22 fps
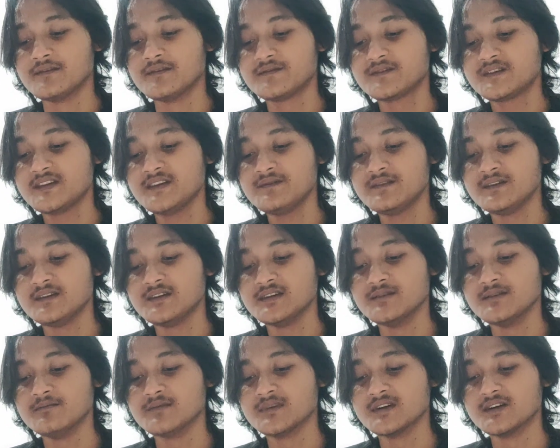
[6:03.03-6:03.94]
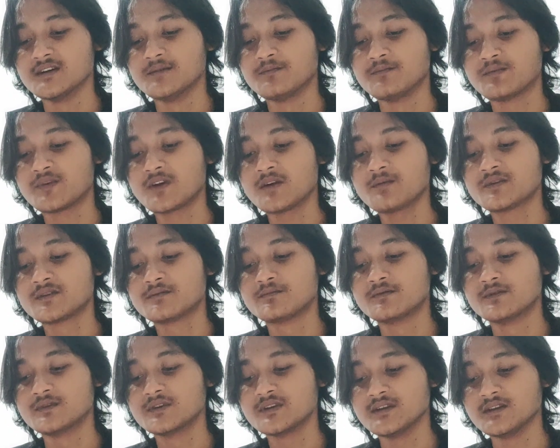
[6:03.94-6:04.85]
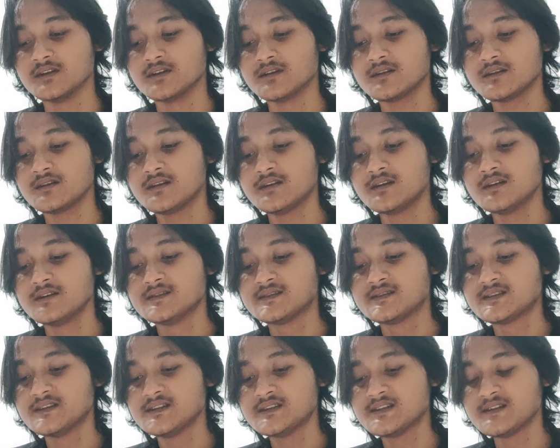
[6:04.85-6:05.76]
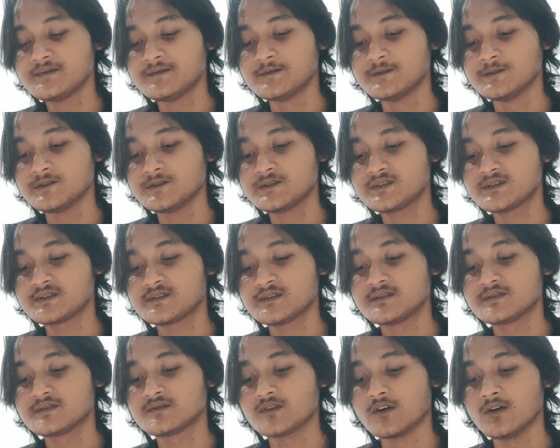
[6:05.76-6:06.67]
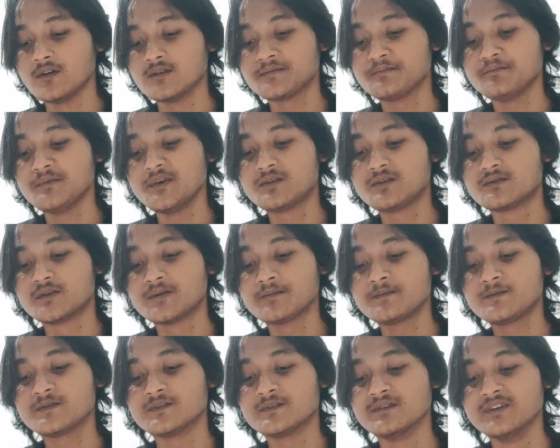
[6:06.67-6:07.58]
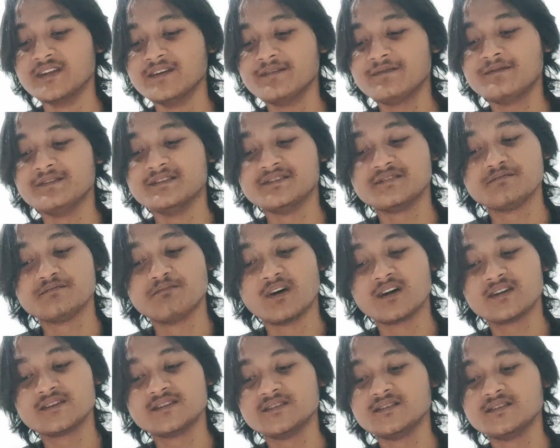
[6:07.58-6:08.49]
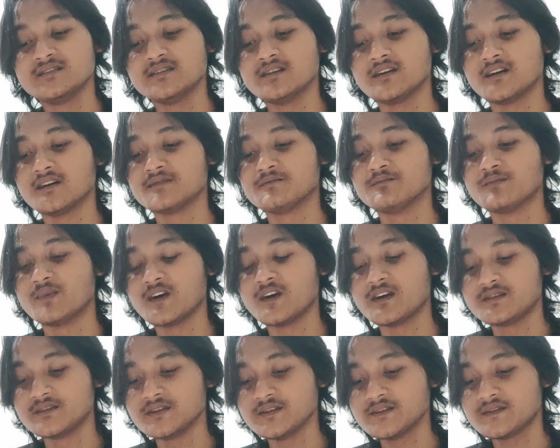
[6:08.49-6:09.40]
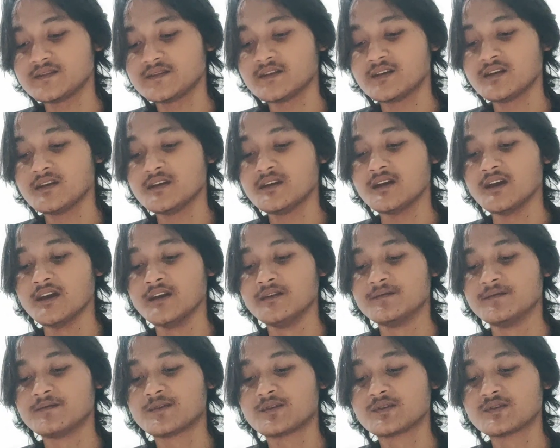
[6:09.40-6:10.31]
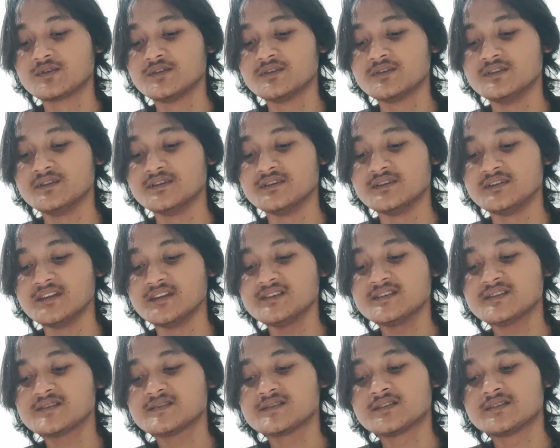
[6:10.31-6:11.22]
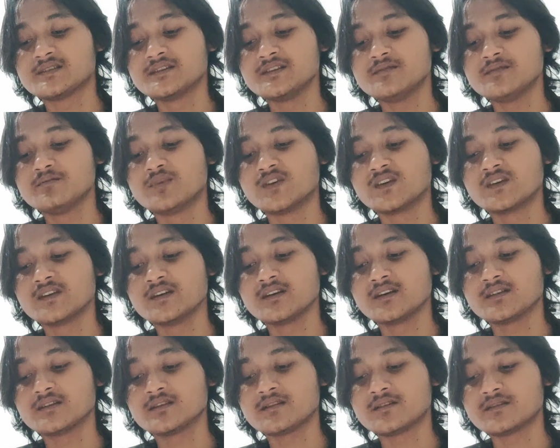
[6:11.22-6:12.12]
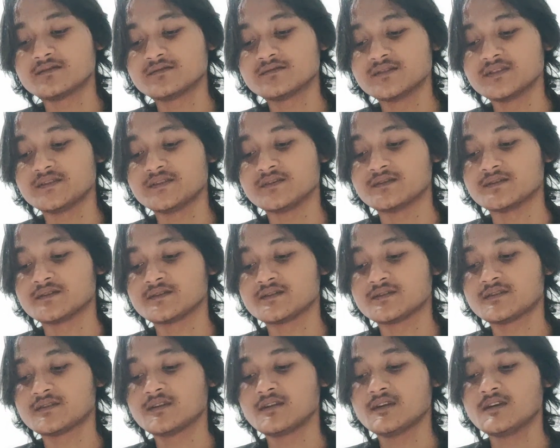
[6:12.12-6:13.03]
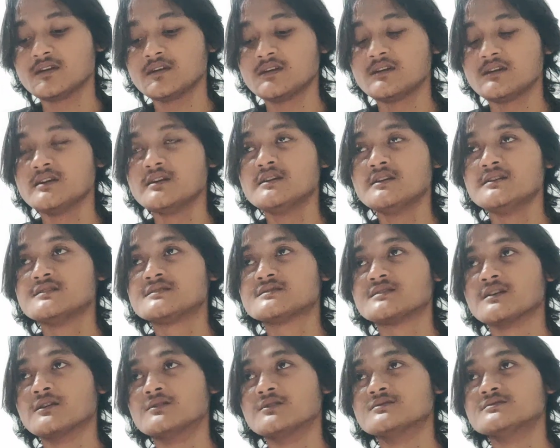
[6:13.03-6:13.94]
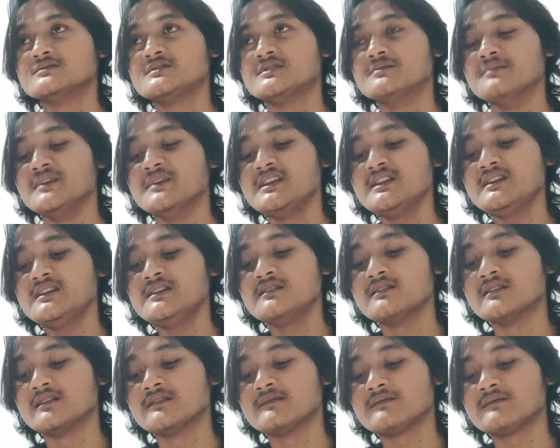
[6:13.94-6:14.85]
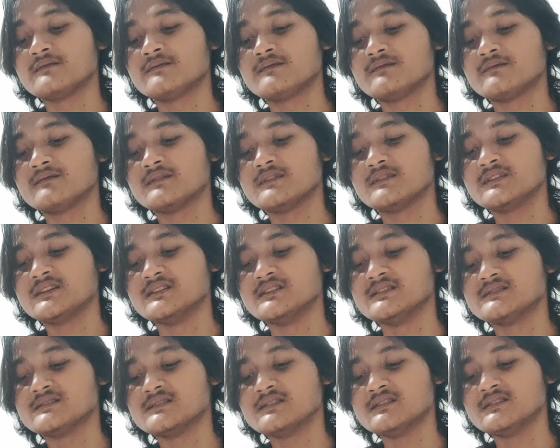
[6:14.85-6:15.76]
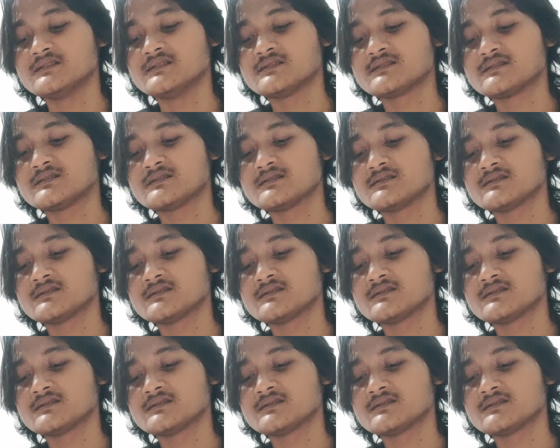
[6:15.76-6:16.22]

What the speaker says: of giving him a proper burial, Sisyphus told Merope to leave his body unburied and forgo the necessary burial rituals. So the meaning of this is